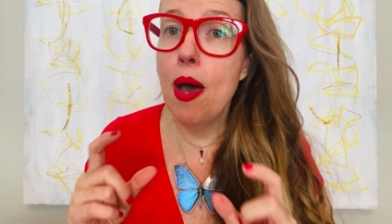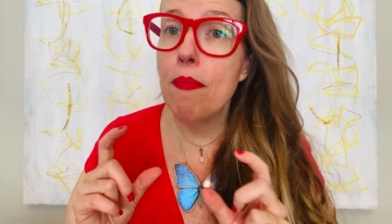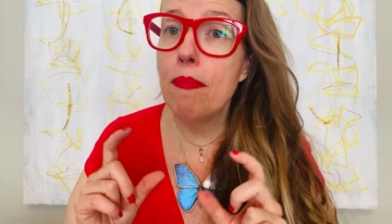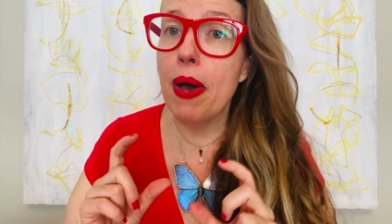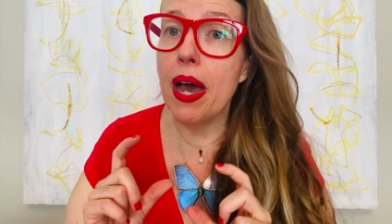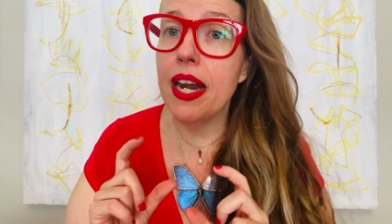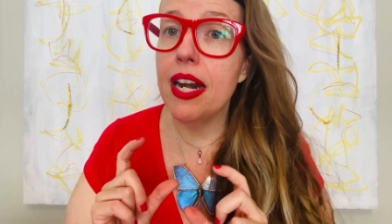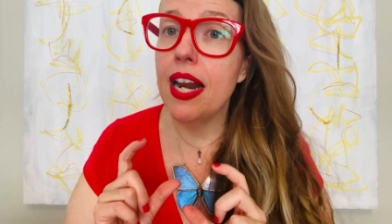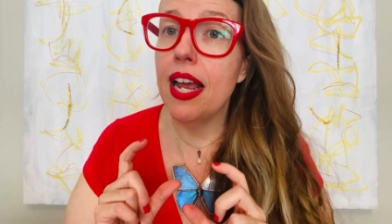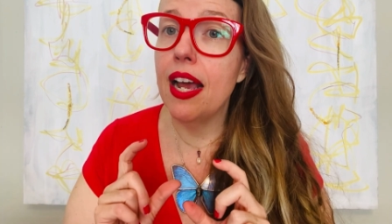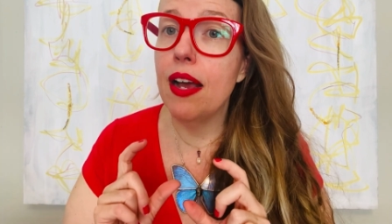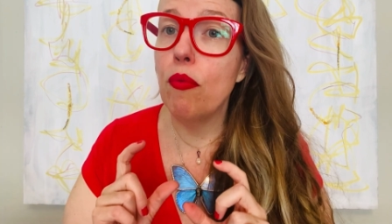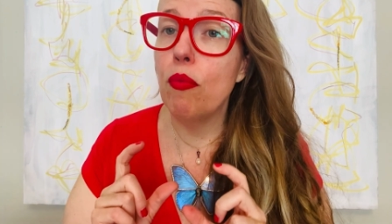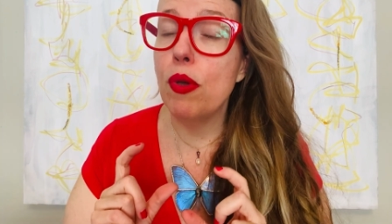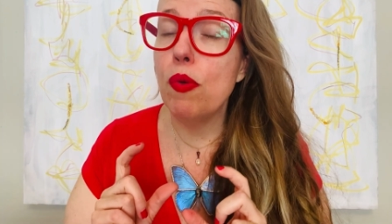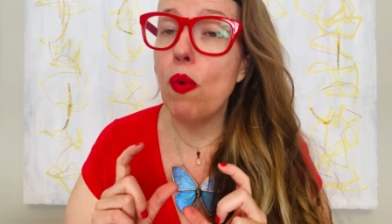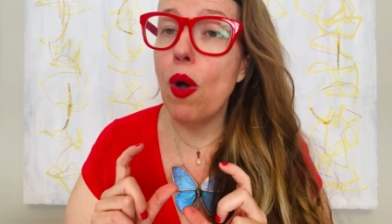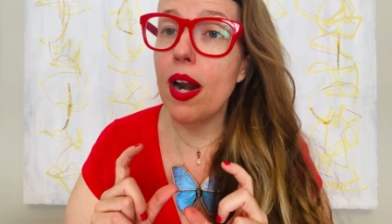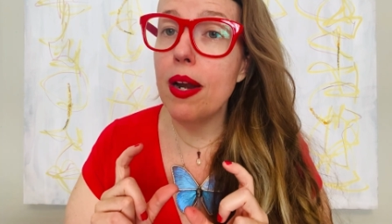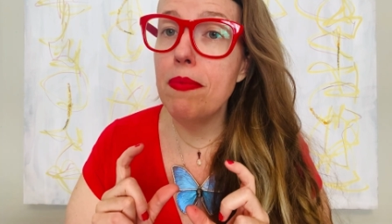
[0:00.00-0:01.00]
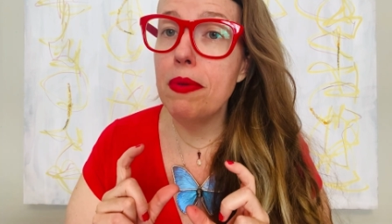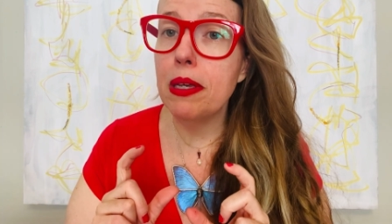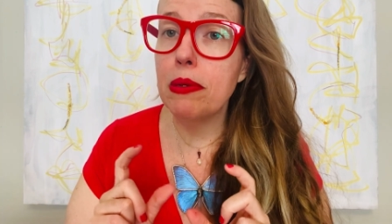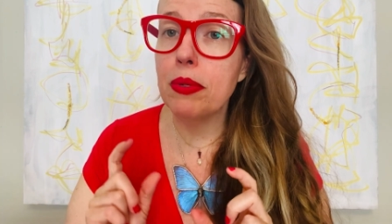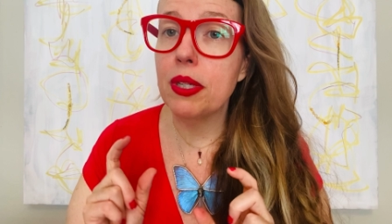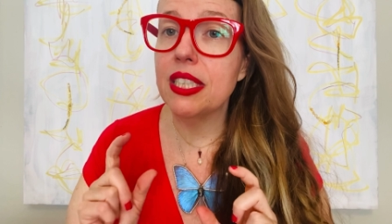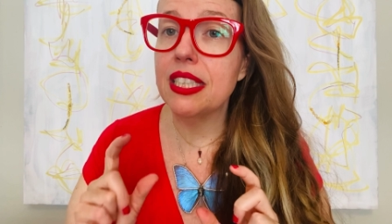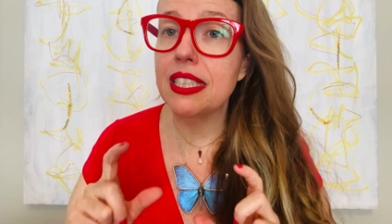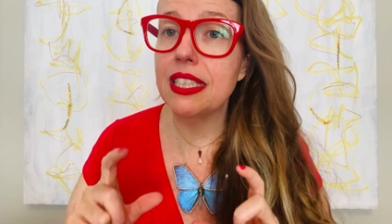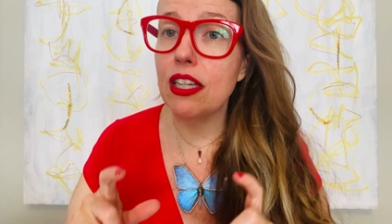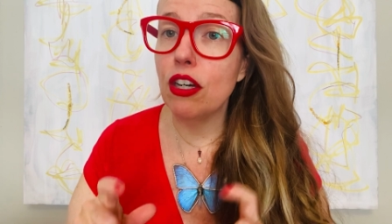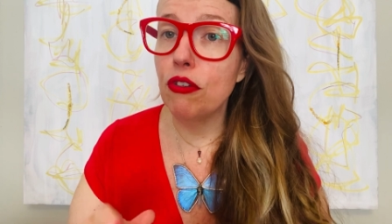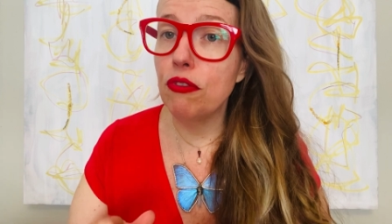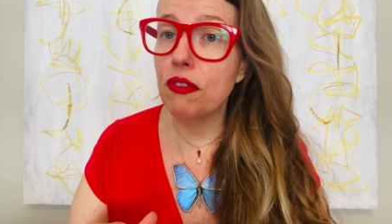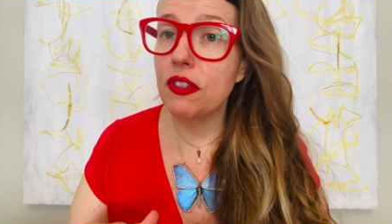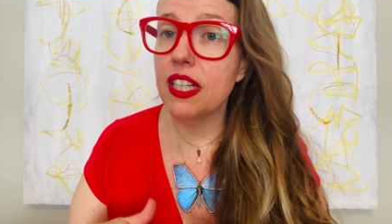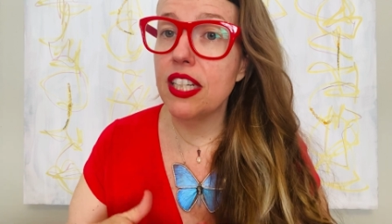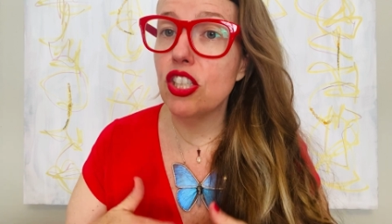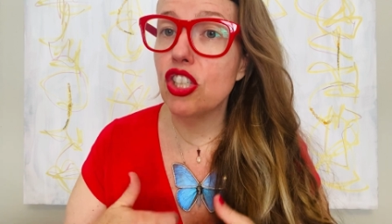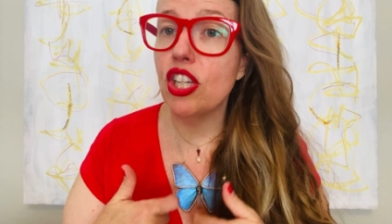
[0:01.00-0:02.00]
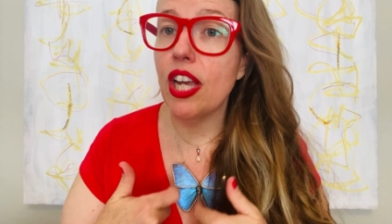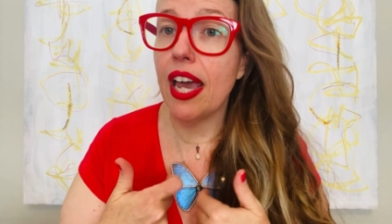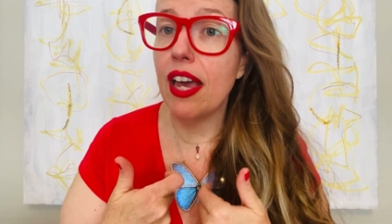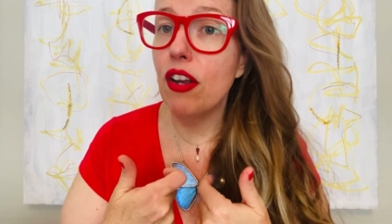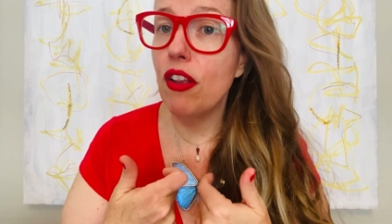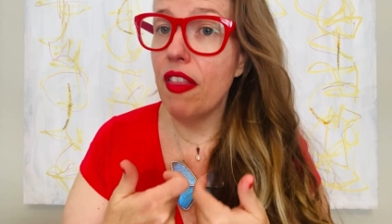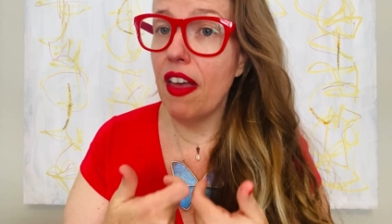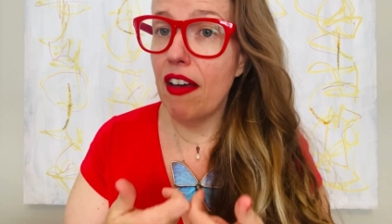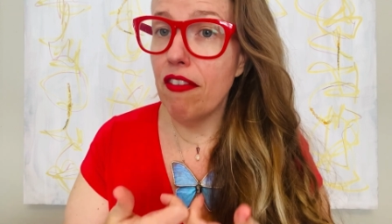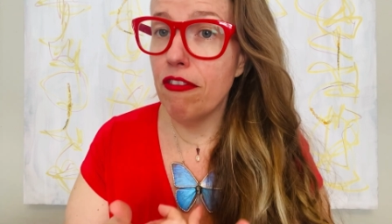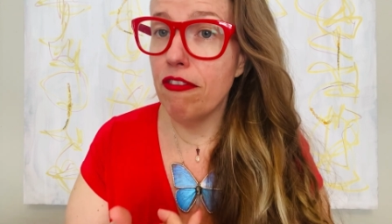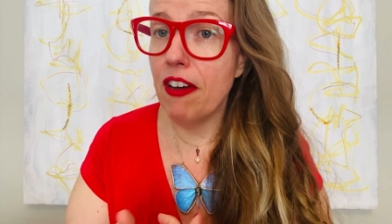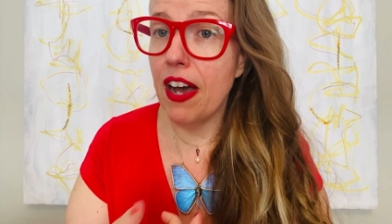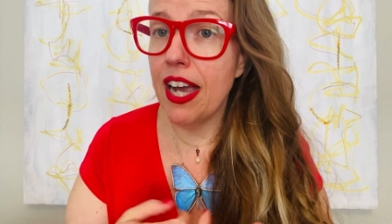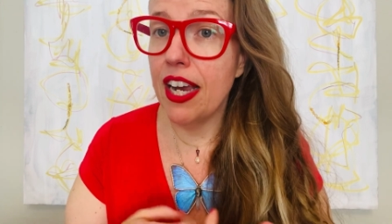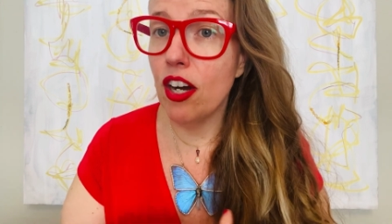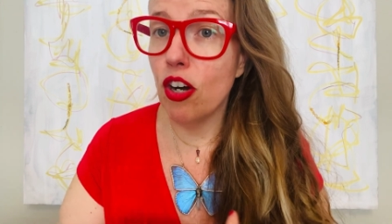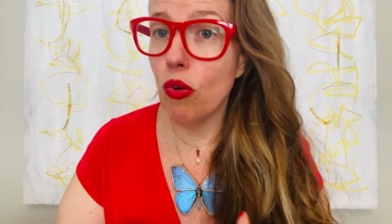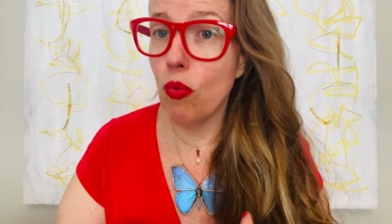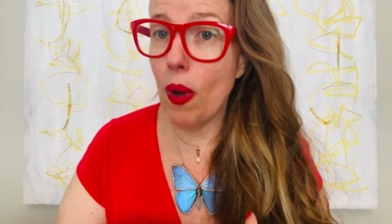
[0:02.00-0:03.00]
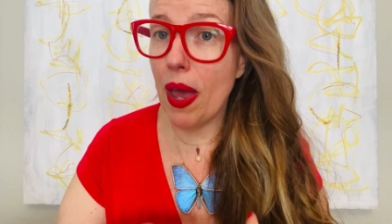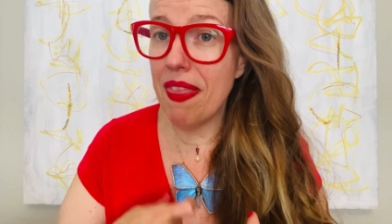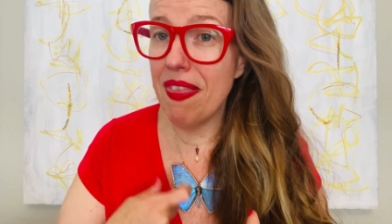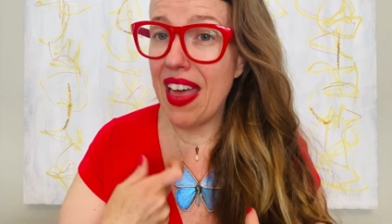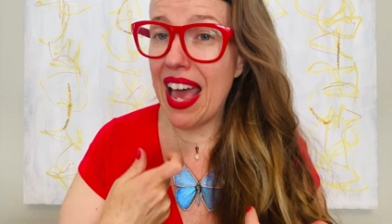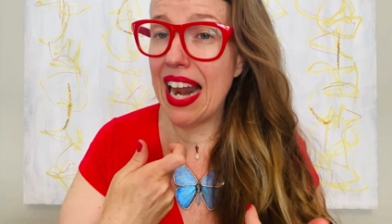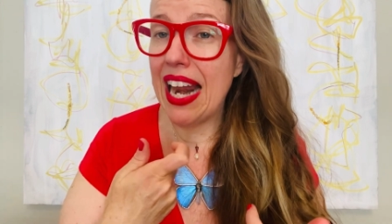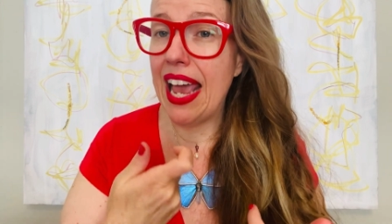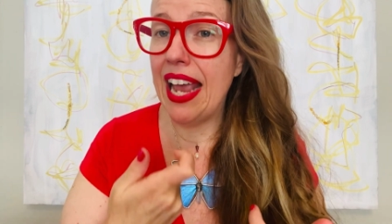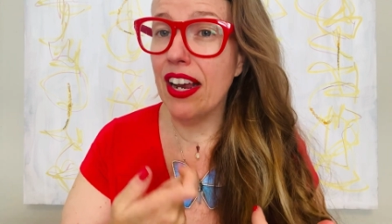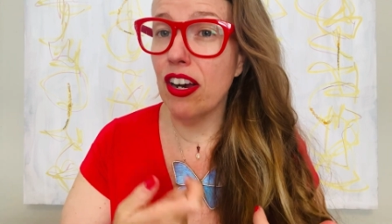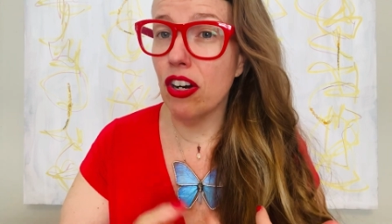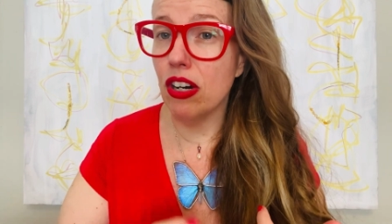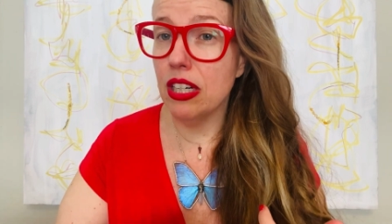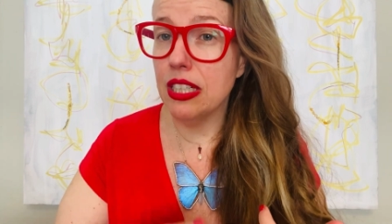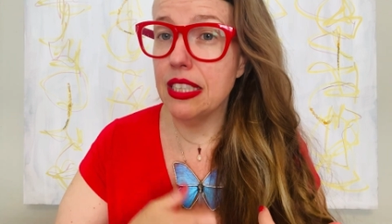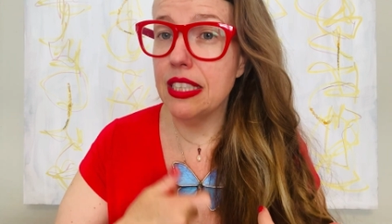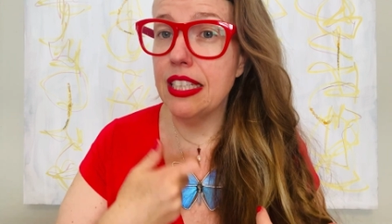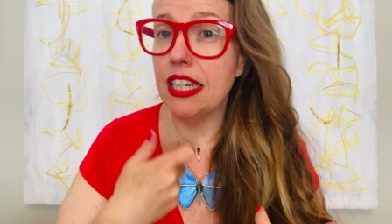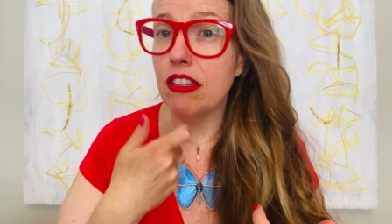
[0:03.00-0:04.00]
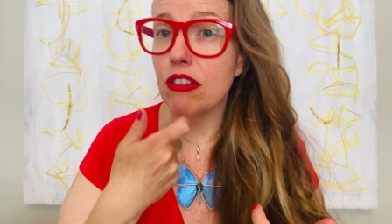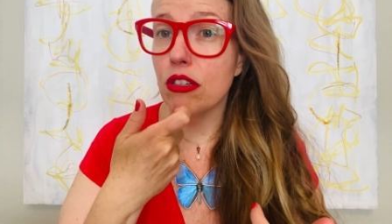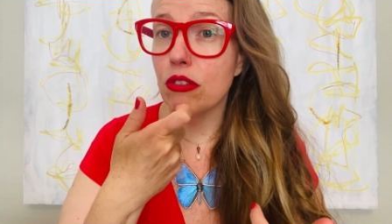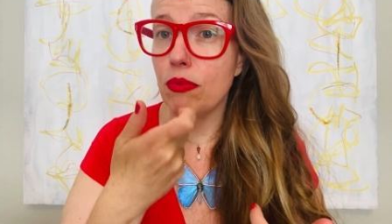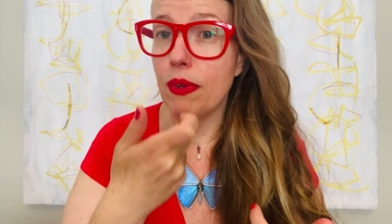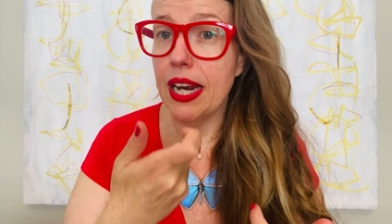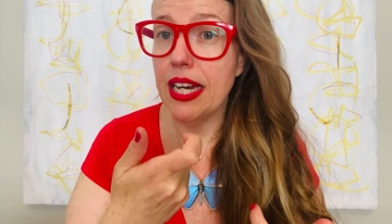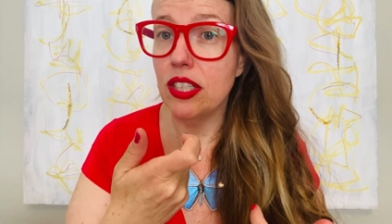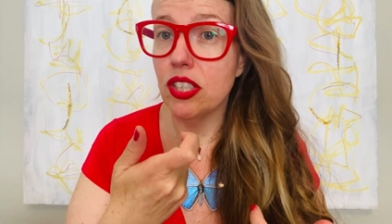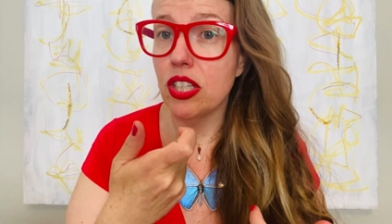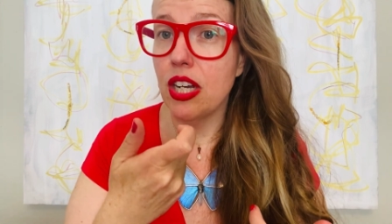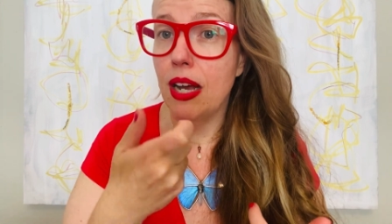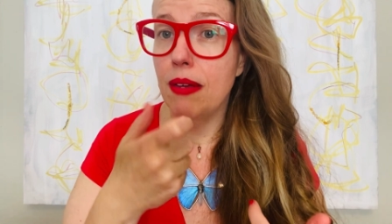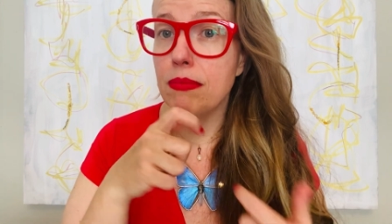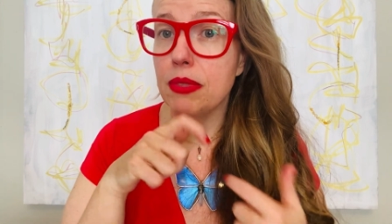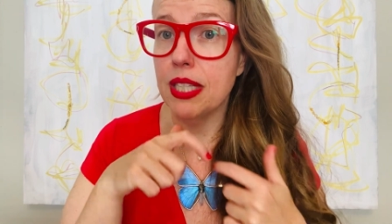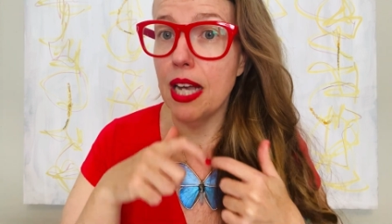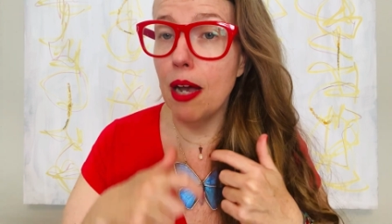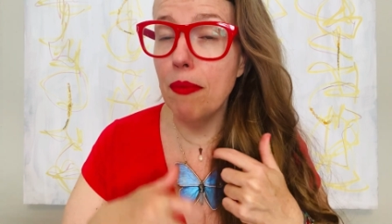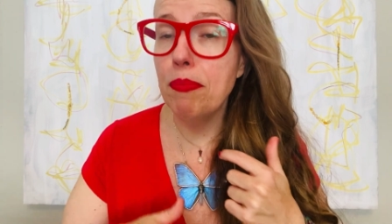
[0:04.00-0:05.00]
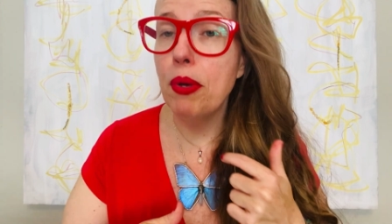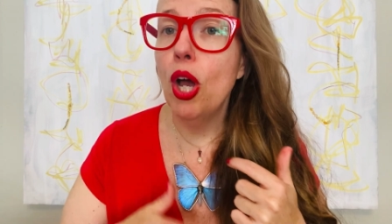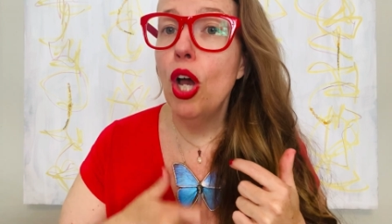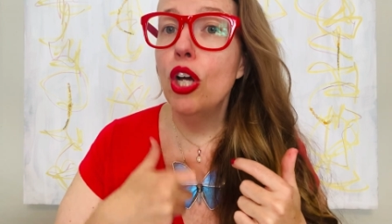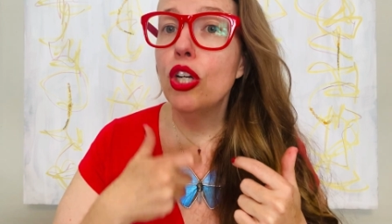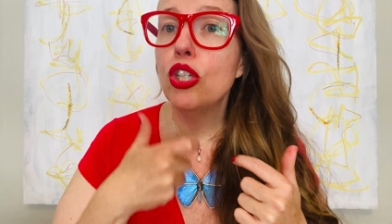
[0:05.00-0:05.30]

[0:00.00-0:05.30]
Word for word: But we want to be able to skillfully channel that fire when that anger and sacred rage comes up